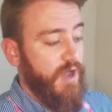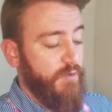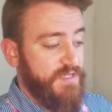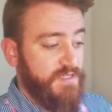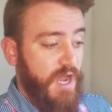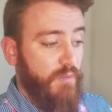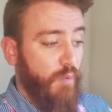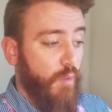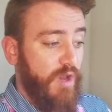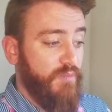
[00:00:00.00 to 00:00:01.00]
we stop
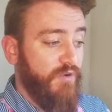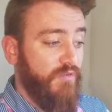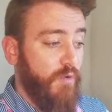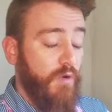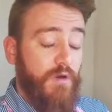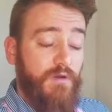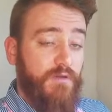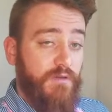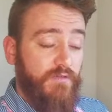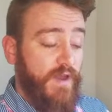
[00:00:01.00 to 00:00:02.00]
1 before
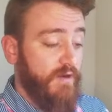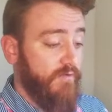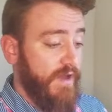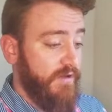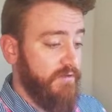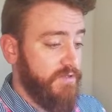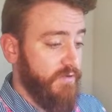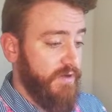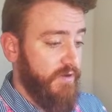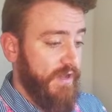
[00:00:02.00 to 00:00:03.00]
the final value, so
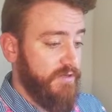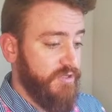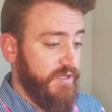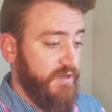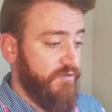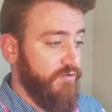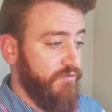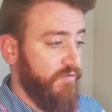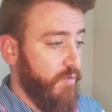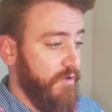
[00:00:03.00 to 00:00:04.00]
we don't actually get to
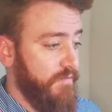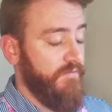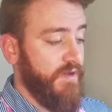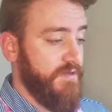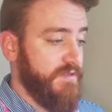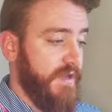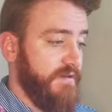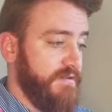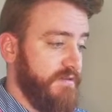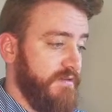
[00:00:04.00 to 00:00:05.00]
4, because that
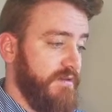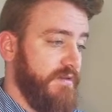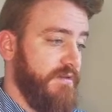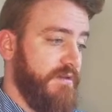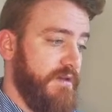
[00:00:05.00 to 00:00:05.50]
is the